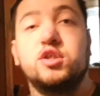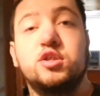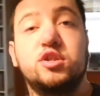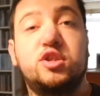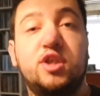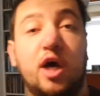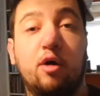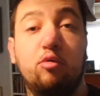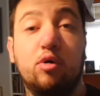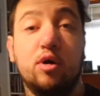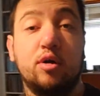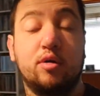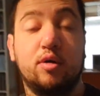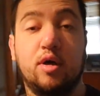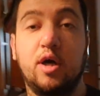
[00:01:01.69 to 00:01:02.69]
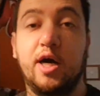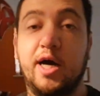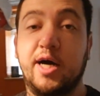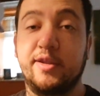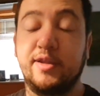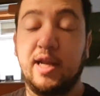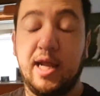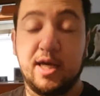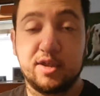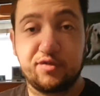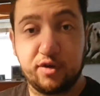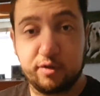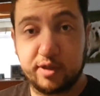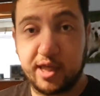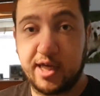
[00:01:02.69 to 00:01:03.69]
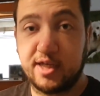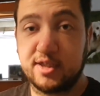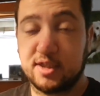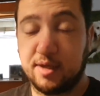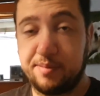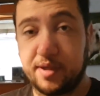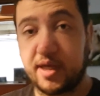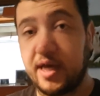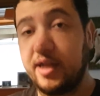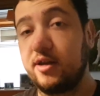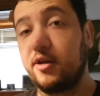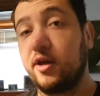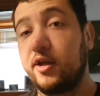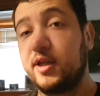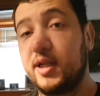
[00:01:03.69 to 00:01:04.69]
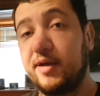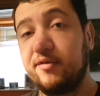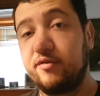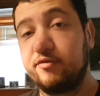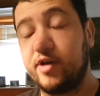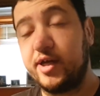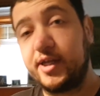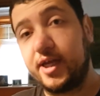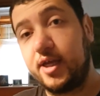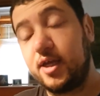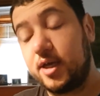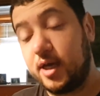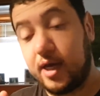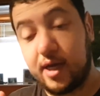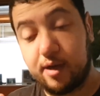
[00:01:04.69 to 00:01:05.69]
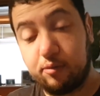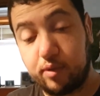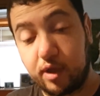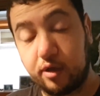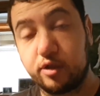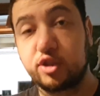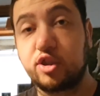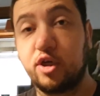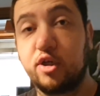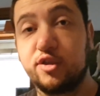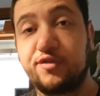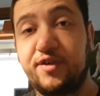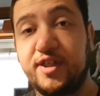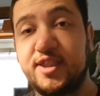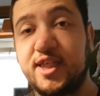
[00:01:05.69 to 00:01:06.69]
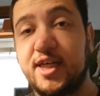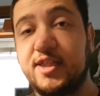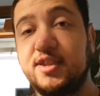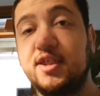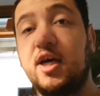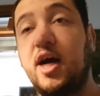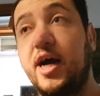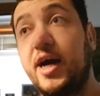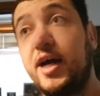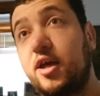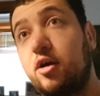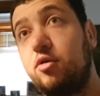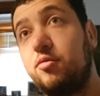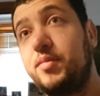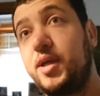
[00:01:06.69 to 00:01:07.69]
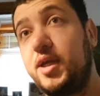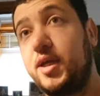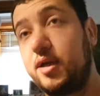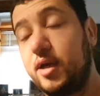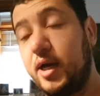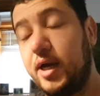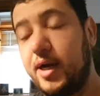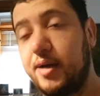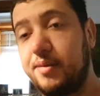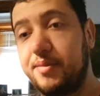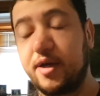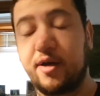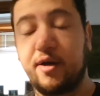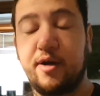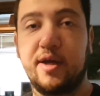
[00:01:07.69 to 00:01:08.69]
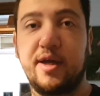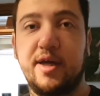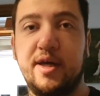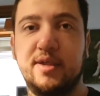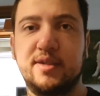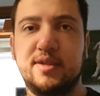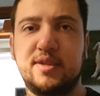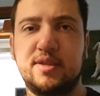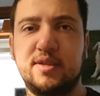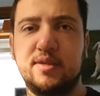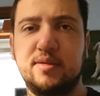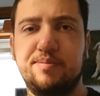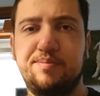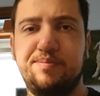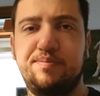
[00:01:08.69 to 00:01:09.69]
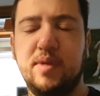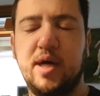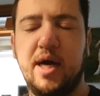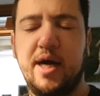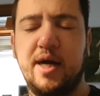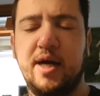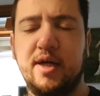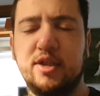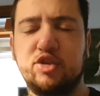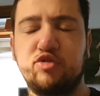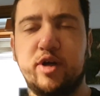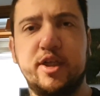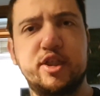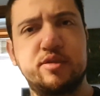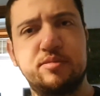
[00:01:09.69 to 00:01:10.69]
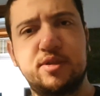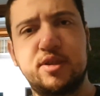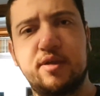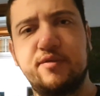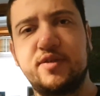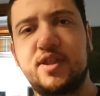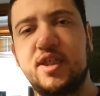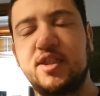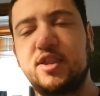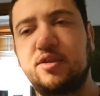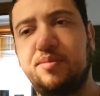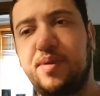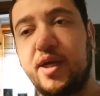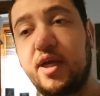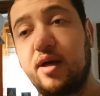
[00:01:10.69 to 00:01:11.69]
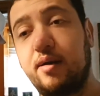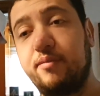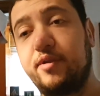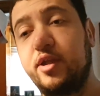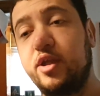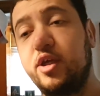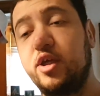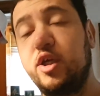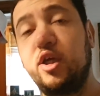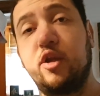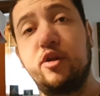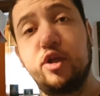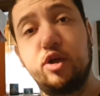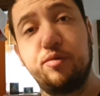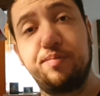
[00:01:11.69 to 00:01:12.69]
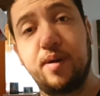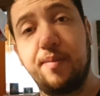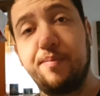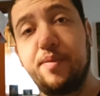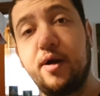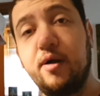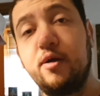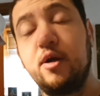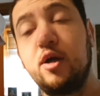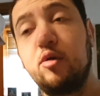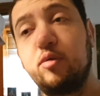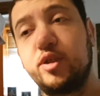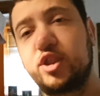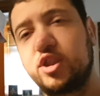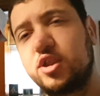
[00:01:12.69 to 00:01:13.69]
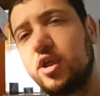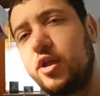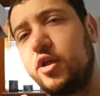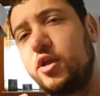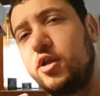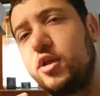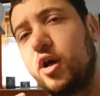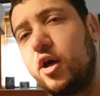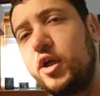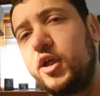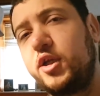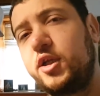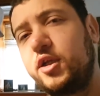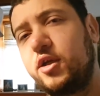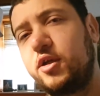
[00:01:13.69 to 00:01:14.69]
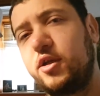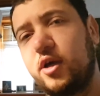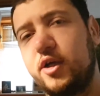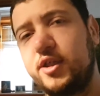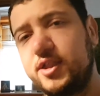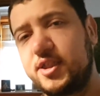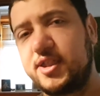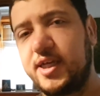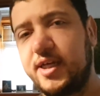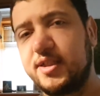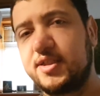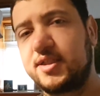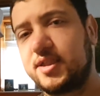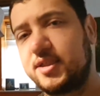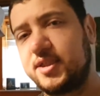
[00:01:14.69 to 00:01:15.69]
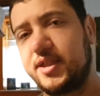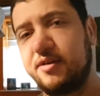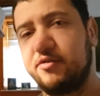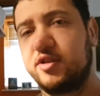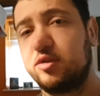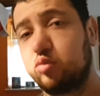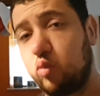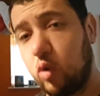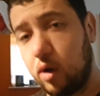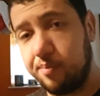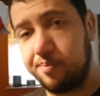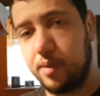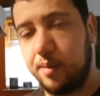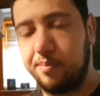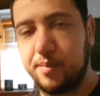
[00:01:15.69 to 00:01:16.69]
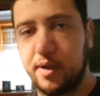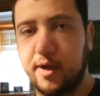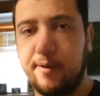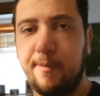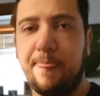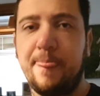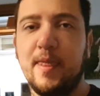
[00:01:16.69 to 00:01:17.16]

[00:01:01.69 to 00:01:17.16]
So, the last few days I've been getting 911 ready. We got the skirts fitted. I had to go meet a guy at Strencham Services to pick up the new bumper, which is a 996 Series 1 bumper,